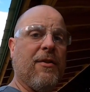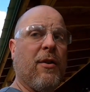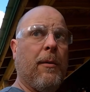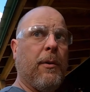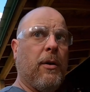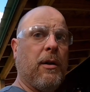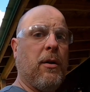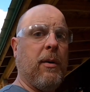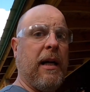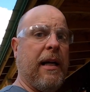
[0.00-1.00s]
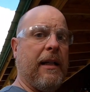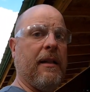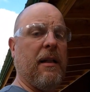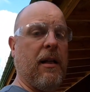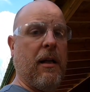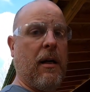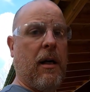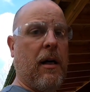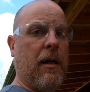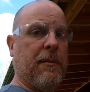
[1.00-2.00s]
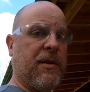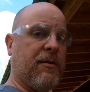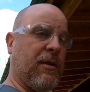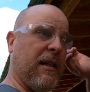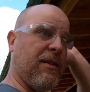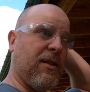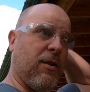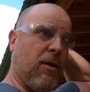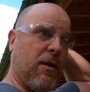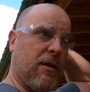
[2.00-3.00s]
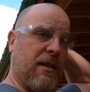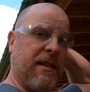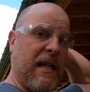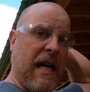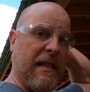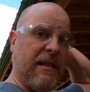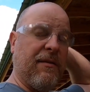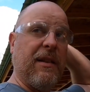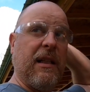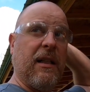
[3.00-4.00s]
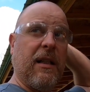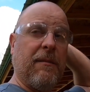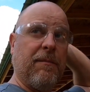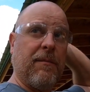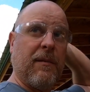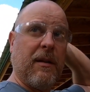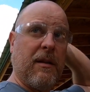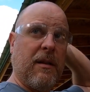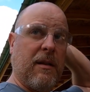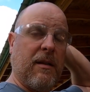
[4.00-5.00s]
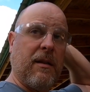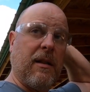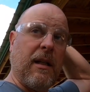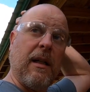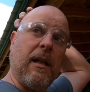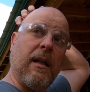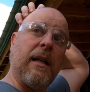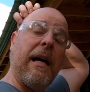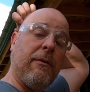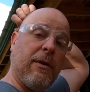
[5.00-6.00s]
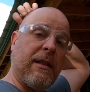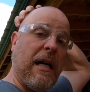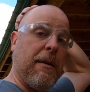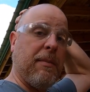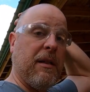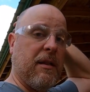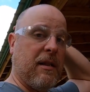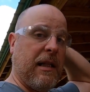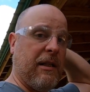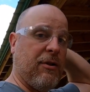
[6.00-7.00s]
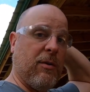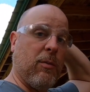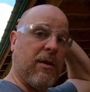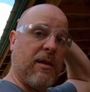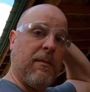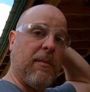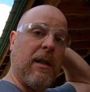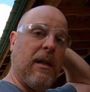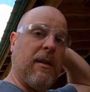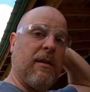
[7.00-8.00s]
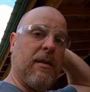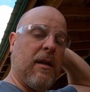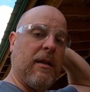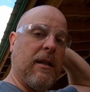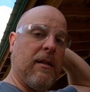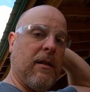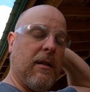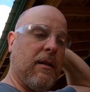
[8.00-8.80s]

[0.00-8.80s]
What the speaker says: So I'm going to go ahead and try to skirt the sides of the countertop in the kitchen with some tongue and